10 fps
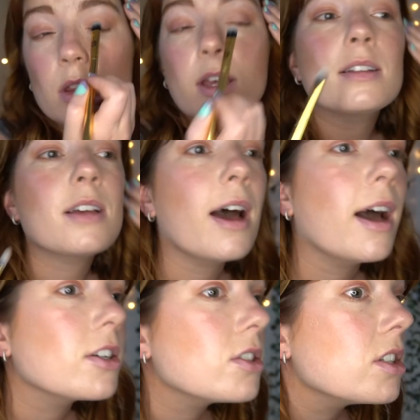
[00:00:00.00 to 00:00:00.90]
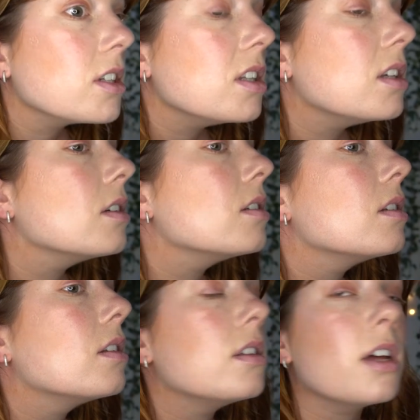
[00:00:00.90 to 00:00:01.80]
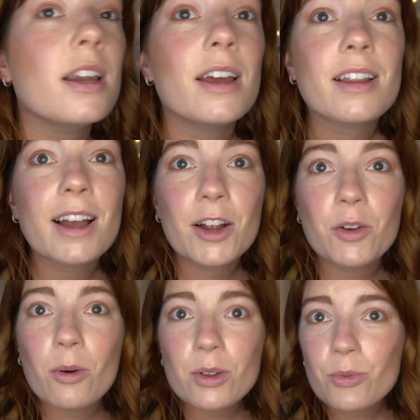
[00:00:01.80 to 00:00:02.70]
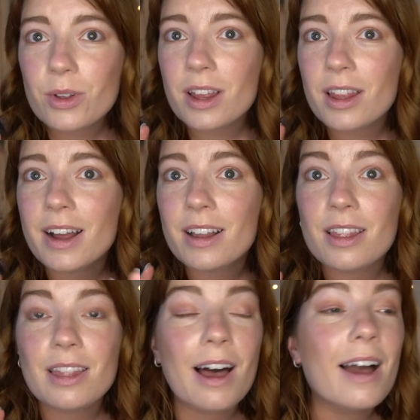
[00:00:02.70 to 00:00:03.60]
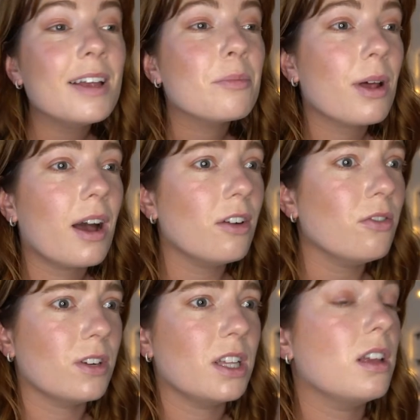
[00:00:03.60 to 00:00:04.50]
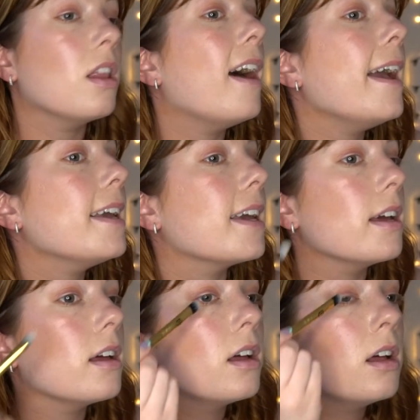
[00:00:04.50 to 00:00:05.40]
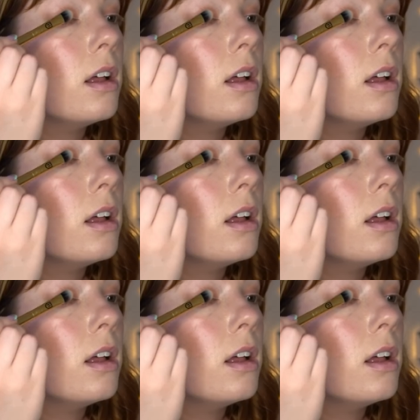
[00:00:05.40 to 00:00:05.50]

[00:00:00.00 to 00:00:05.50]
That's actually stunning. Like I know it's really like light, but I really like it.